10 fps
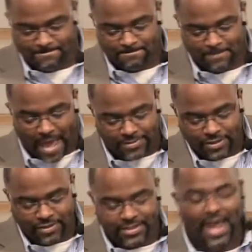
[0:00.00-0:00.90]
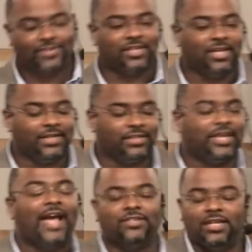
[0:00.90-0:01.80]
Matthew, the tax collector.
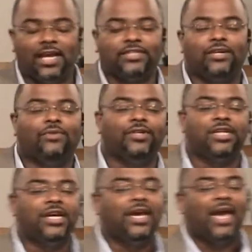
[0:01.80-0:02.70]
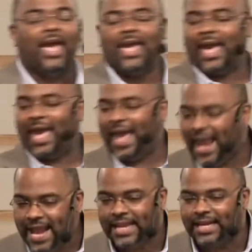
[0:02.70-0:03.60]
Tax collecting was a
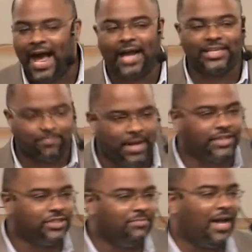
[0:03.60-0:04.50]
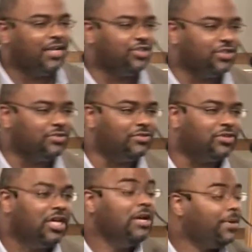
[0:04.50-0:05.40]
hated occupation by the Jews.
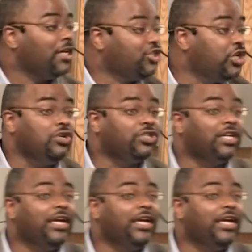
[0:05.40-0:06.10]
Because usually